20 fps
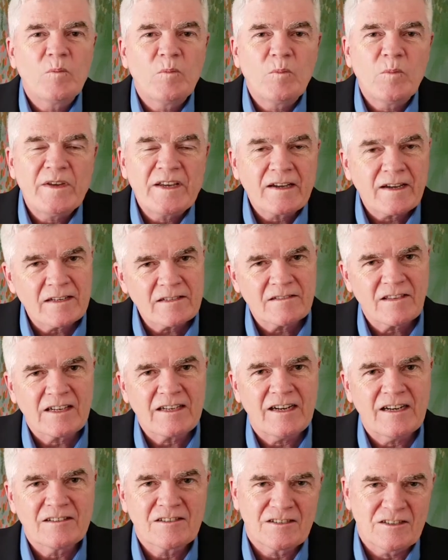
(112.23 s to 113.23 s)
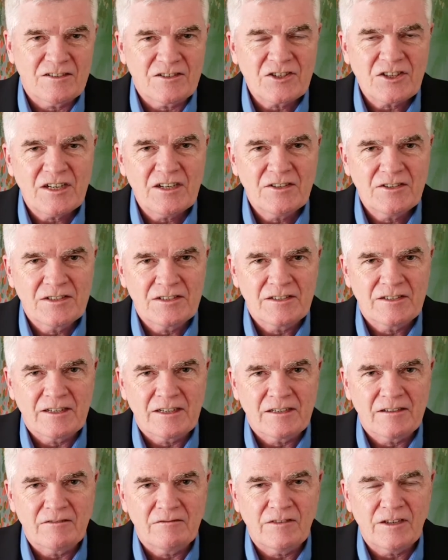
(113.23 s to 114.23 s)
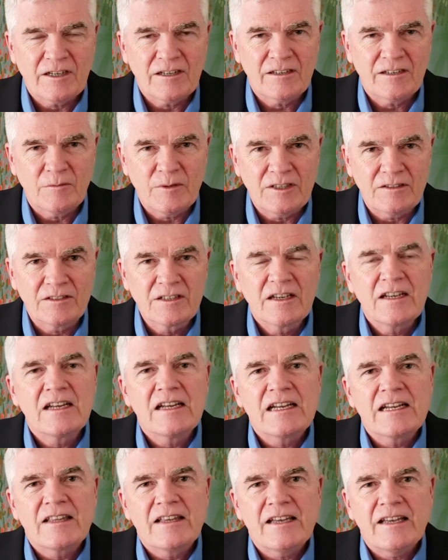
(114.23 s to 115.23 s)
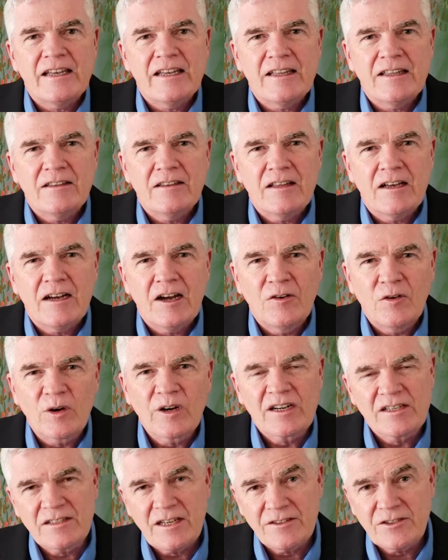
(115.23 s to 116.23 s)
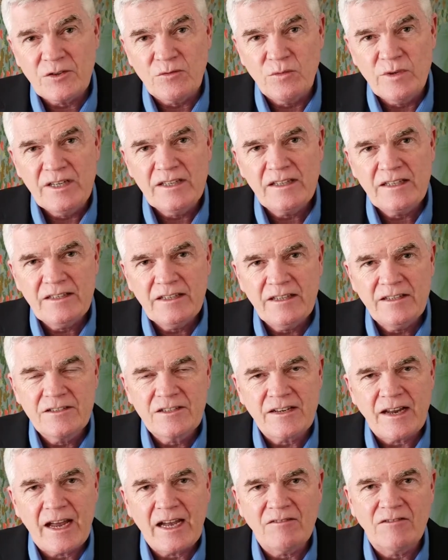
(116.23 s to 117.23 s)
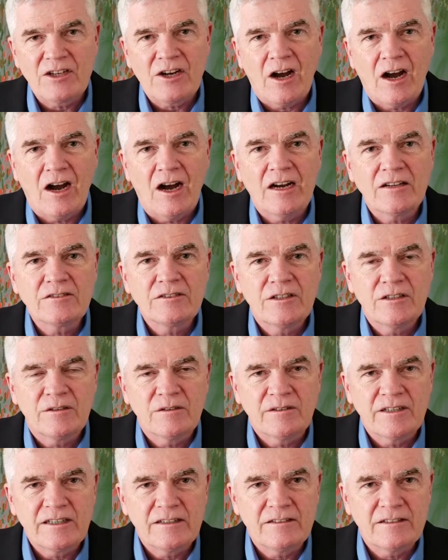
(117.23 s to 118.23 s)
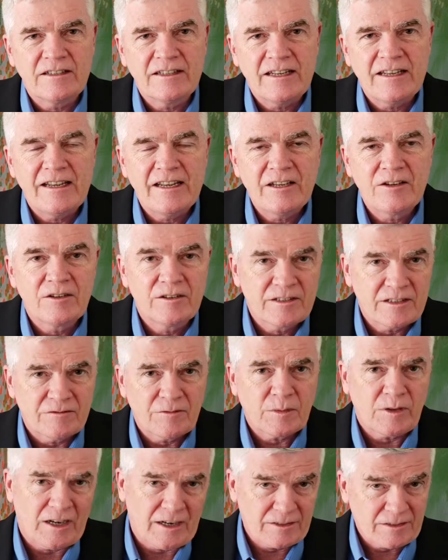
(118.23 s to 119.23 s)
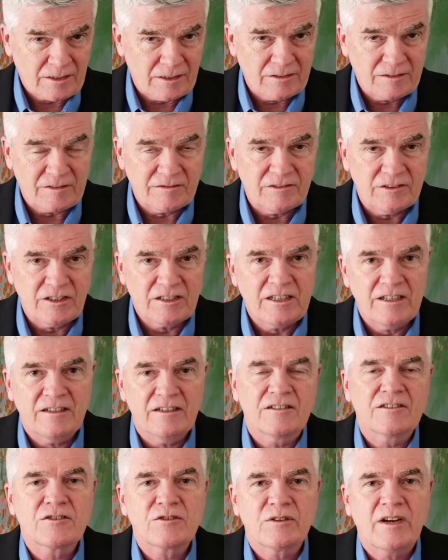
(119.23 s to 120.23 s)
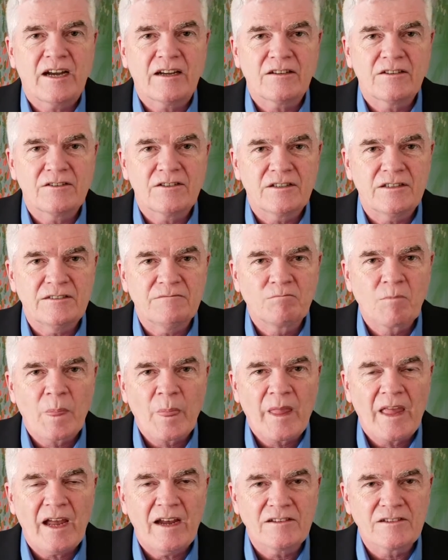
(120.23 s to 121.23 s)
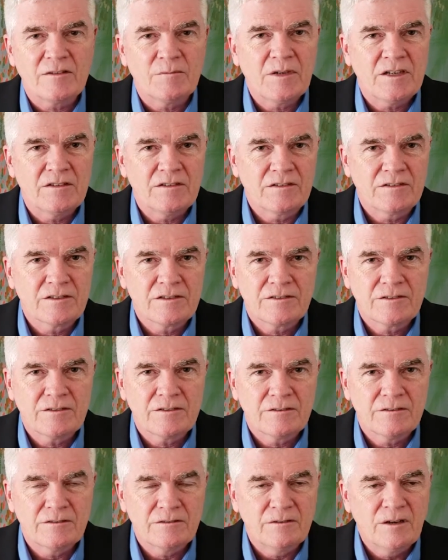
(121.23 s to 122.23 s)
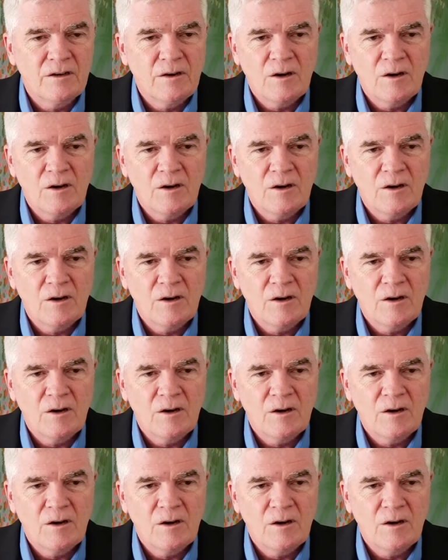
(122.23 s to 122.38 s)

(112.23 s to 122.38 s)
Because of the constant changes in our environment, an organization really needs to have an ongoing iterative process of looking at strategy as opposed to